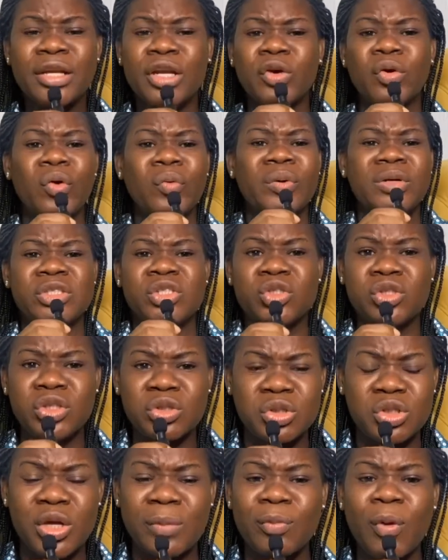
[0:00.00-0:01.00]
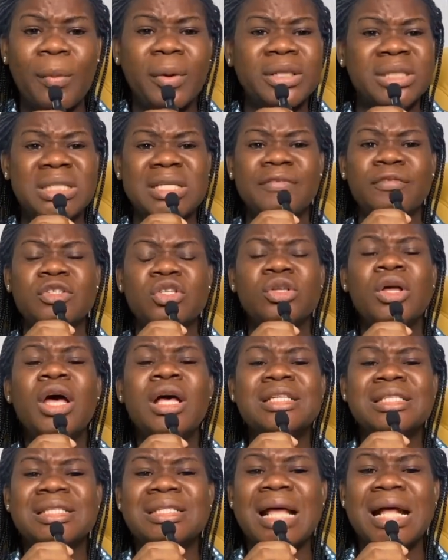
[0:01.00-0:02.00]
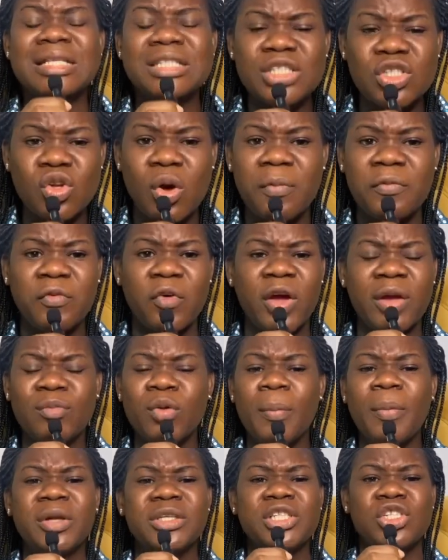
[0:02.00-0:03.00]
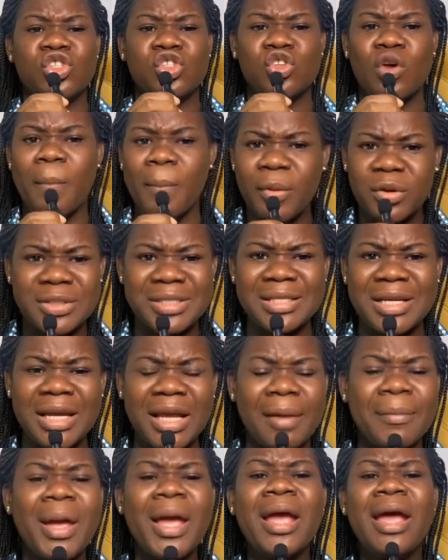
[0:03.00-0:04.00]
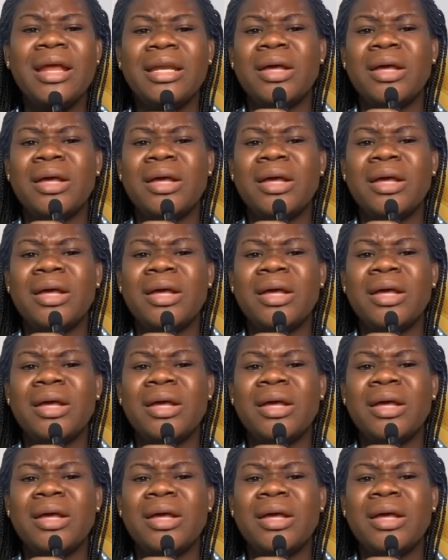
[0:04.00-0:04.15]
They don't resonate today. Nobody's even standing up for him. Nobody is supporting him.